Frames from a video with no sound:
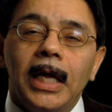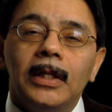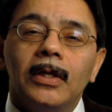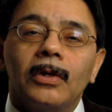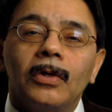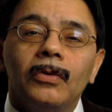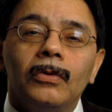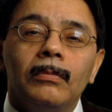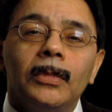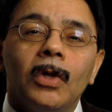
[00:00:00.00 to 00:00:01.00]
In the
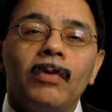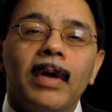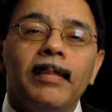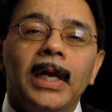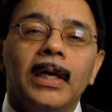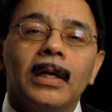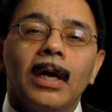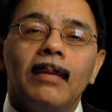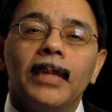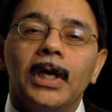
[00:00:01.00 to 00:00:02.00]
room the women
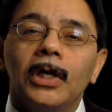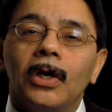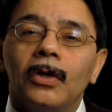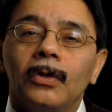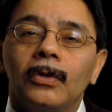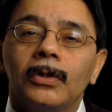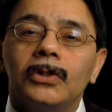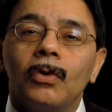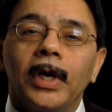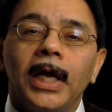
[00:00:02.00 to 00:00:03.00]
come and go,
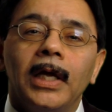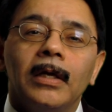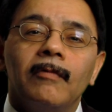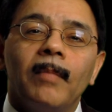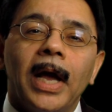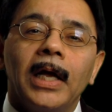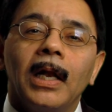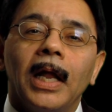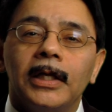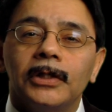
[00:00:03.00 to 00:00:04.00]
talking of
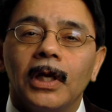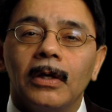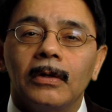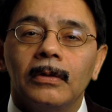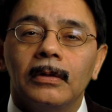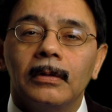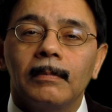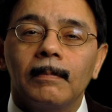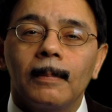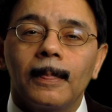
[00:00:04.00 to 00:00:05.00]
Michelangelo.
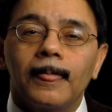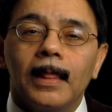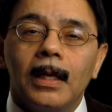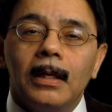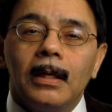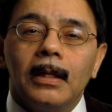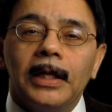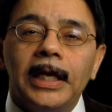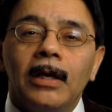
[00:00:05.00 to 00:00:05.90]
The